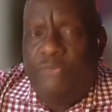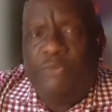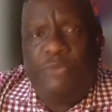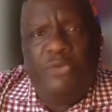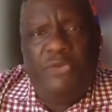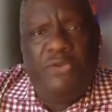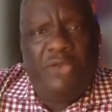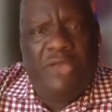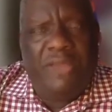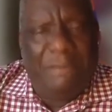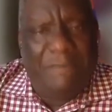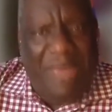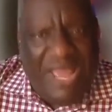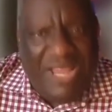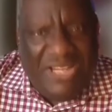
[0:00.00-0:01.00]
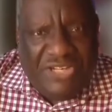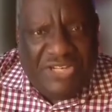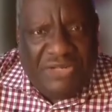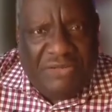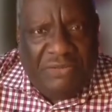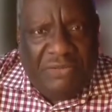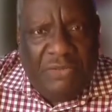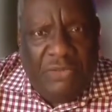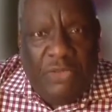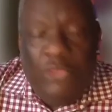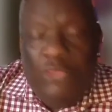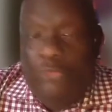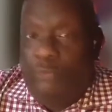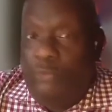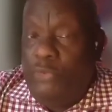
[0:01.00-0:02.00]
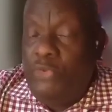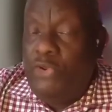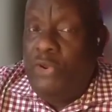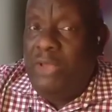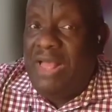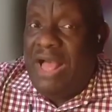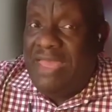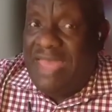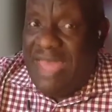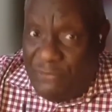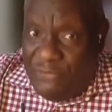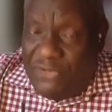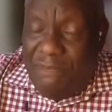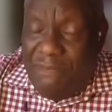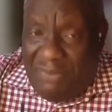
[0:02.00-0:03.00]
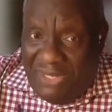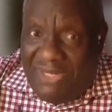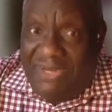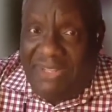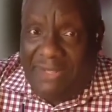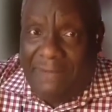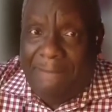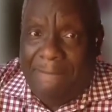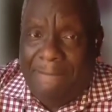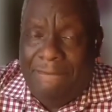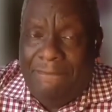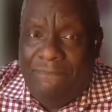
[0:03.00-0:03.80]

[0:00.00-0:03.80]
through your compassion, through your accountability?